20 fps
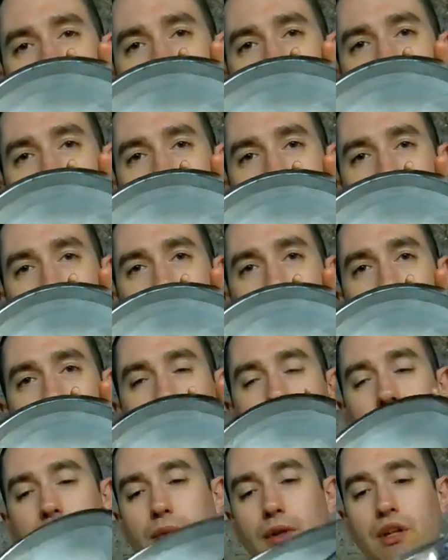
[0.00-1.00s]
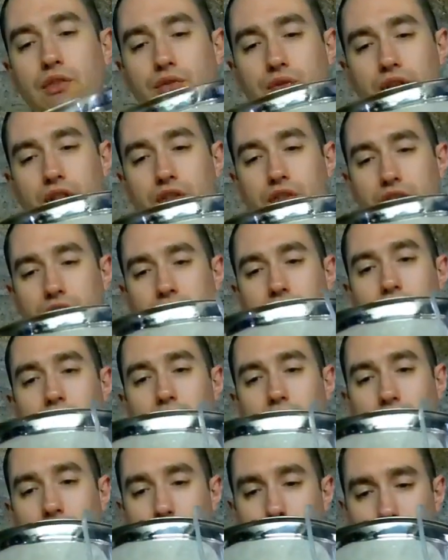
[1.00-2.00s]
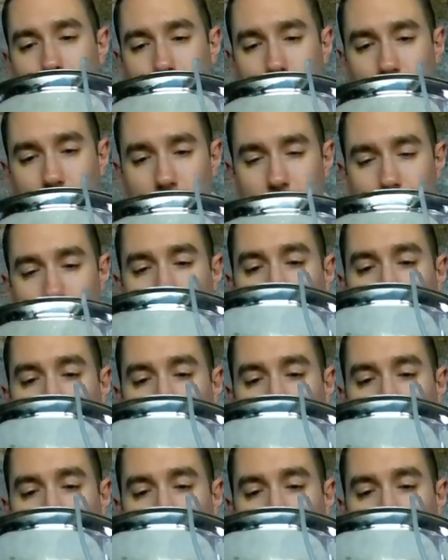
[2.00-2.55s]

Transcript: and frozen in my freezer to produce